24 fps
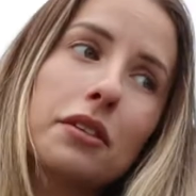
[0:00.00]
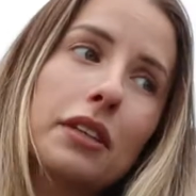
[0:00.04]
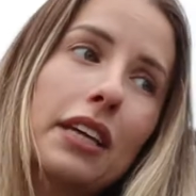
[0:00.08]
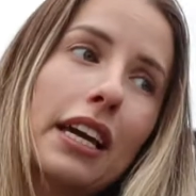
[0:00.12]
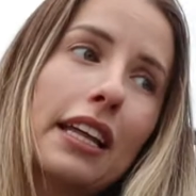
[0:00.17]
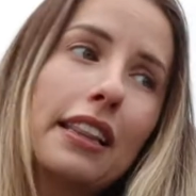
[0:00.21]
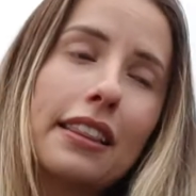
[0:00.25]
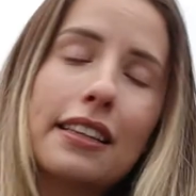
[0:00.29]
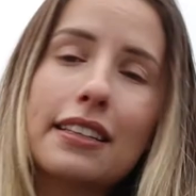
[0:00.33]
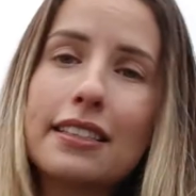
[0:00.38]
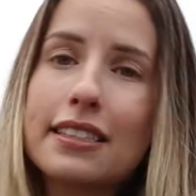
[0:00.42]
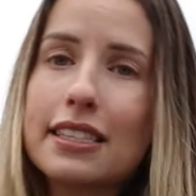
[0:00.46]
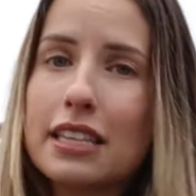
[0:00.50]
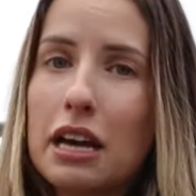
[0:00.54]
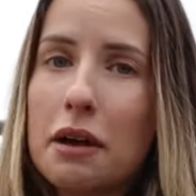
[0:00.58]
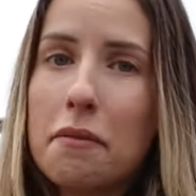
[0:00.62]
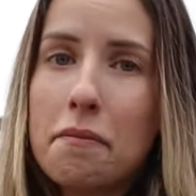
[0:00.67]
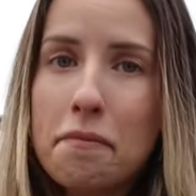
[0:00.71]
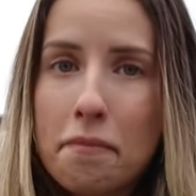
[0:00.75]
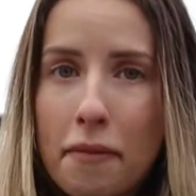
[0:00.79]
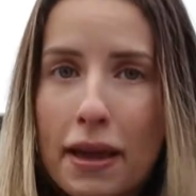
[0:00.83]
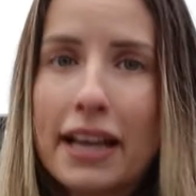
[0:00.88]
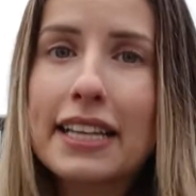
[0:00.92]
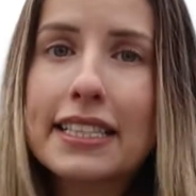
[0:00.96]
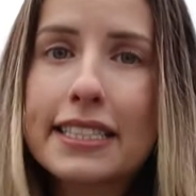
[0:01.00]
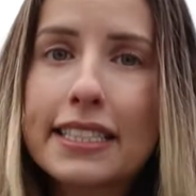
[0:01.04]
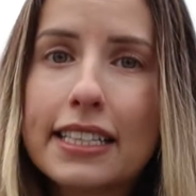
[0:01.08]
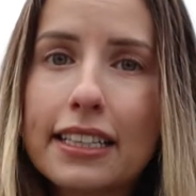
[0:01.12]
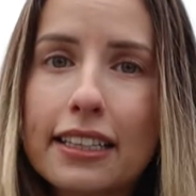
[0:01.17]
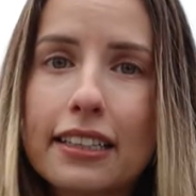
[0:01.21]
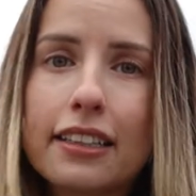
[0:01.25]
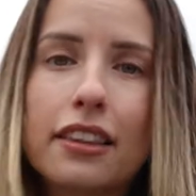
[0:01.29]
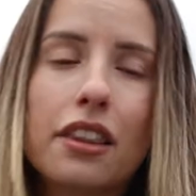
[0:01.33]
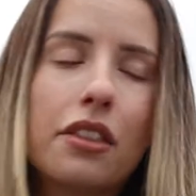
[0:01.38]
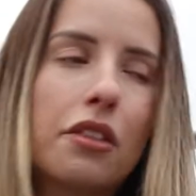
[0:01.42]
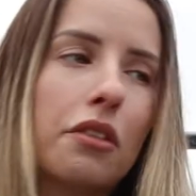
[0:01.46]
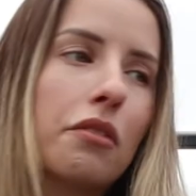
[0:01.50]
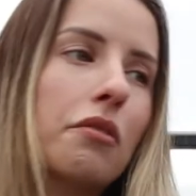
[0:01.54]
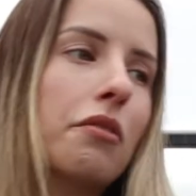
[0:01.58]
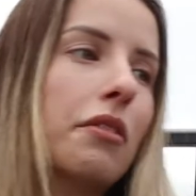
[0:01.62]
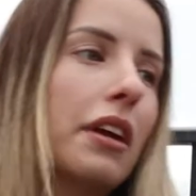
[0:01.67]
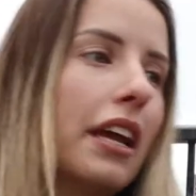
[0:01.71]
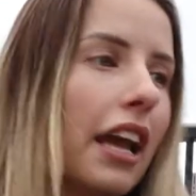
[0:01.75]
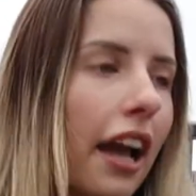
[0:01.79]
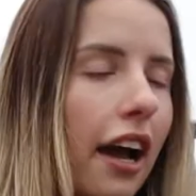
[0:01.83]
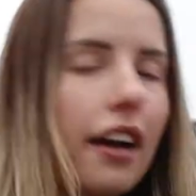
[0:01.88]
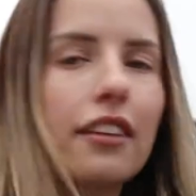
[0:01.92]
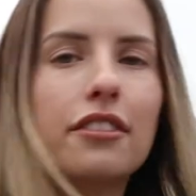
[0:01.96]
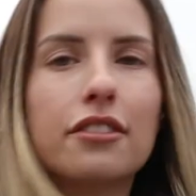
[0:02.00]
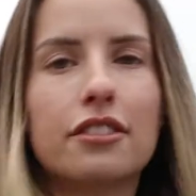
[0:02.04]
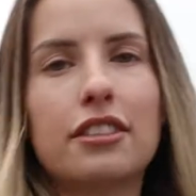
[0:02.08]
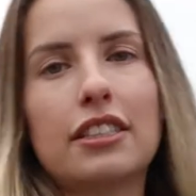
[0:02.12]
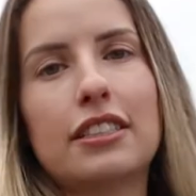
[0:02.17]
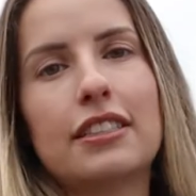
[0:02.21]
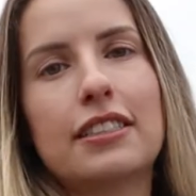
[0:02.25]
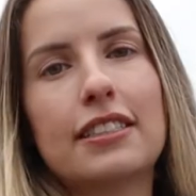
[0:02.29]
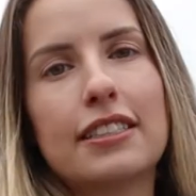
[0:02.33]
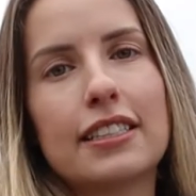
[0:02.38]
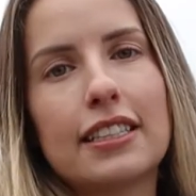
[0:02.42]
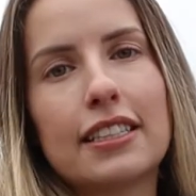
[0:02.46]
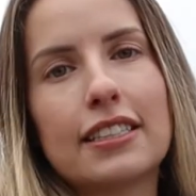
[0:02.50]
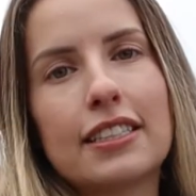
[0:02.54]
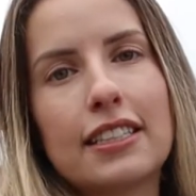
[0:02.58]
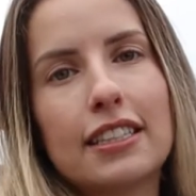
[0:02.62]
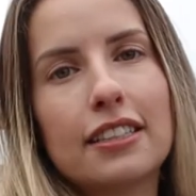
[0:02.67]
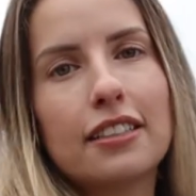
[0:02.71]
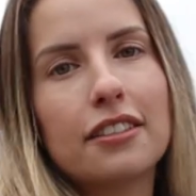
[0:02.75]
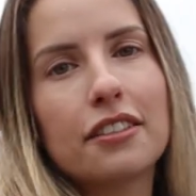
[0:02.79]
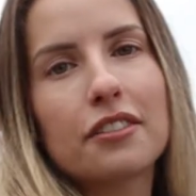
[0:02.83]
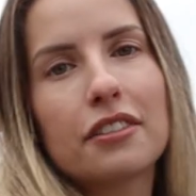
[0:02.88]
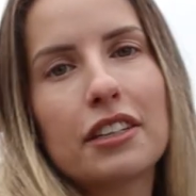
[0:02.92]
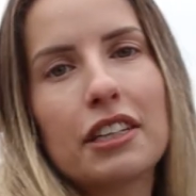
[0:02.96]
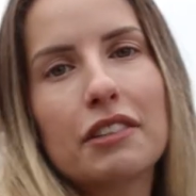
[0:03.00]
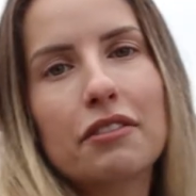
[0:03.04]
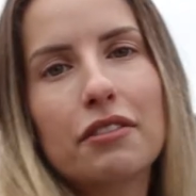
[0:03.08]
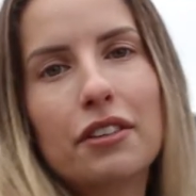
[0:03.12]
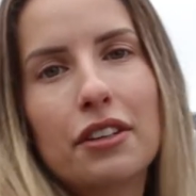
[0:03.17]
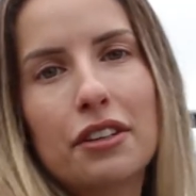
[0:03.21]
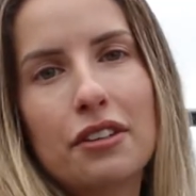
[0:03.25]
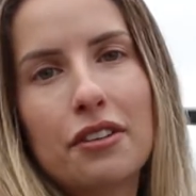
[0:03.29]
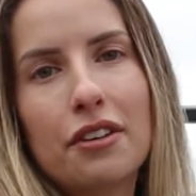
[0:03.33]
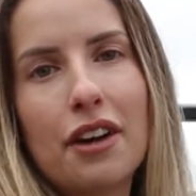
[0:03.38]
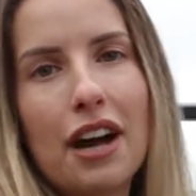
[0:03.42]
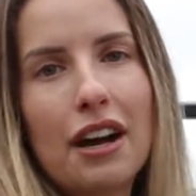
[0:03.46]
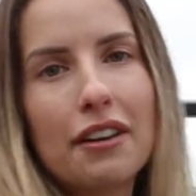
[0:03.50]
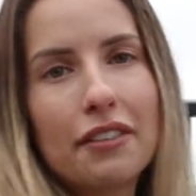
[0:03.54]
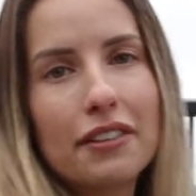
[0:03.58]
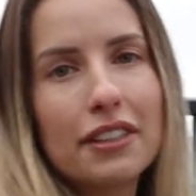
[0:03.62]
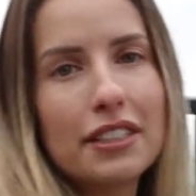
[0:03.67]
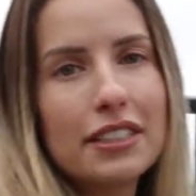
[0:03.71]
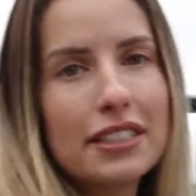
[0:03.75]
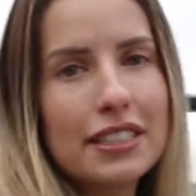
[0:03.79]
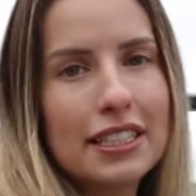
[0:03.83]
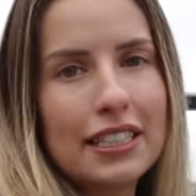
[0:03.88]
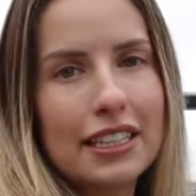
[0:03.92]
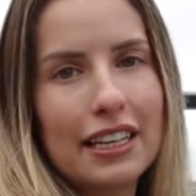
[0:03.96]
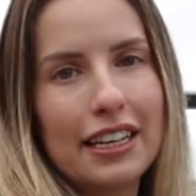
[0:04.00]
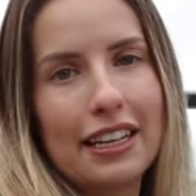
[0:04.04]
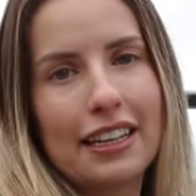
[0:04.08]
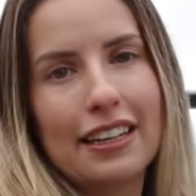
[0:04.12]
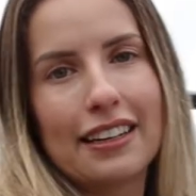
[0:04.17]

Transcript: get this amazing 360-degree view of the city.